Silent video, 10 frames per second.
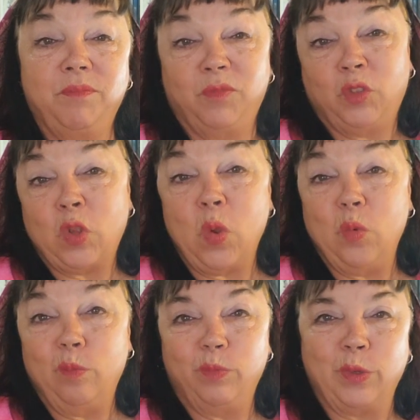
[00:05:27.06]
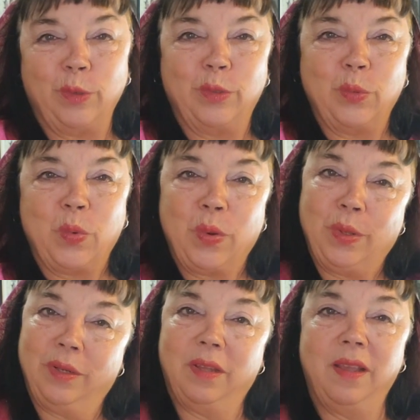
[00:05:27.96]
So turns the
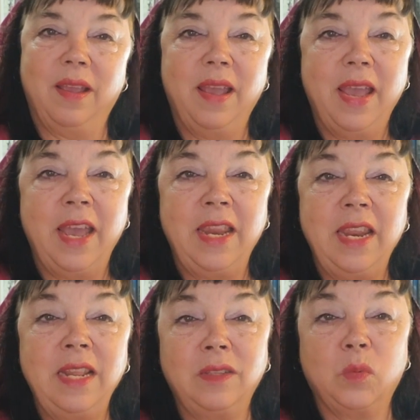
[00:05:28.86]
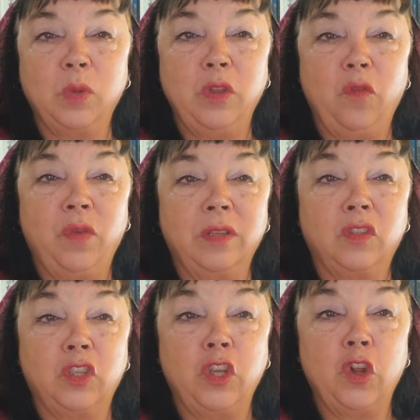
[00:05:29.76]
world. And it is when you feel
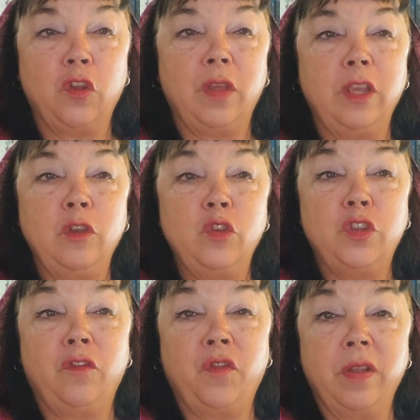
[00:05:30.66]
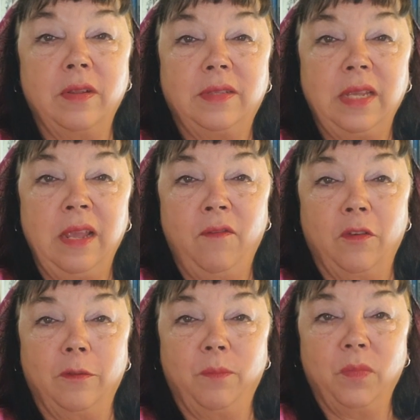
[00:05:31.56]
secure that you should fear its
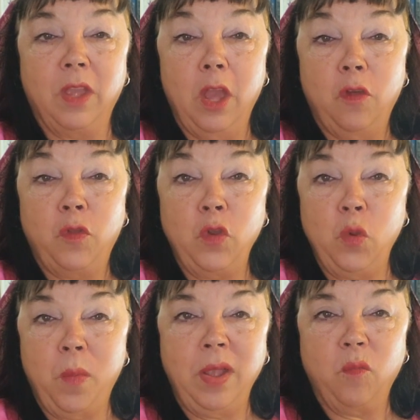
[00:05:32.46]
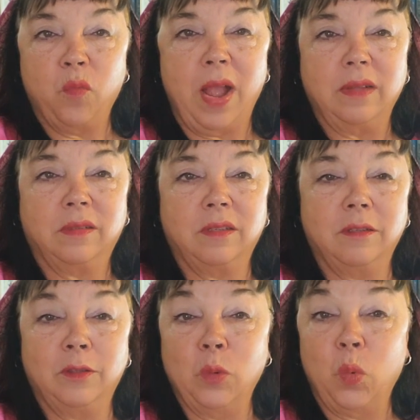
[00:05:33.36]
evil. Though you might rest,
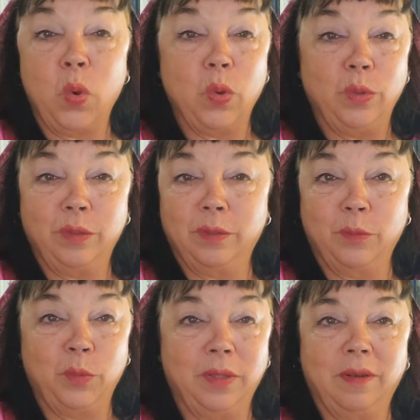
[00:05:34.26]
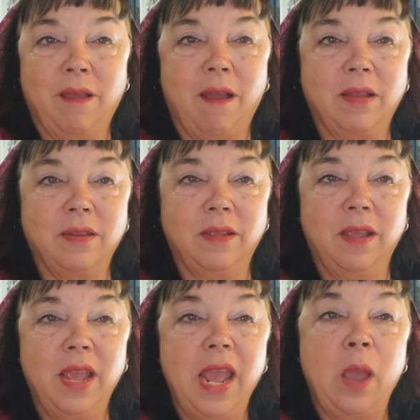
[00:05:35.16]
the world will not.
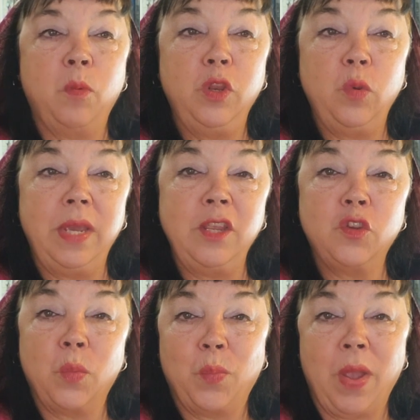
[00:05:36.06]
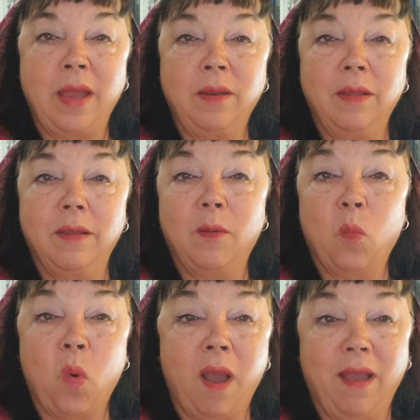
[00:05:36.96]
And when you eat your bread,
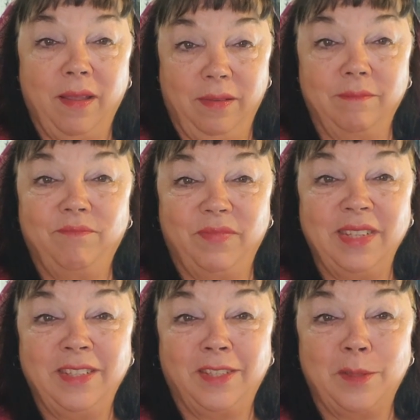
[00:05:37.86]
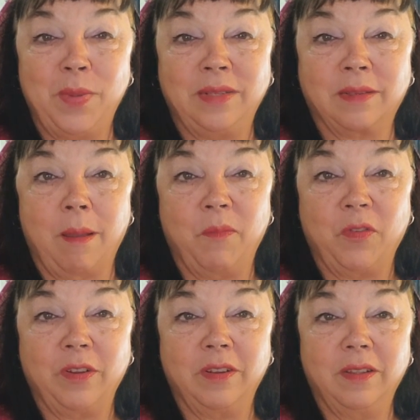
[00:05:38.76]
wine is the best
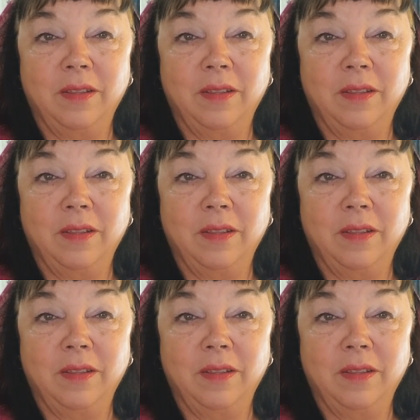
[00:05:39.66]
comfort.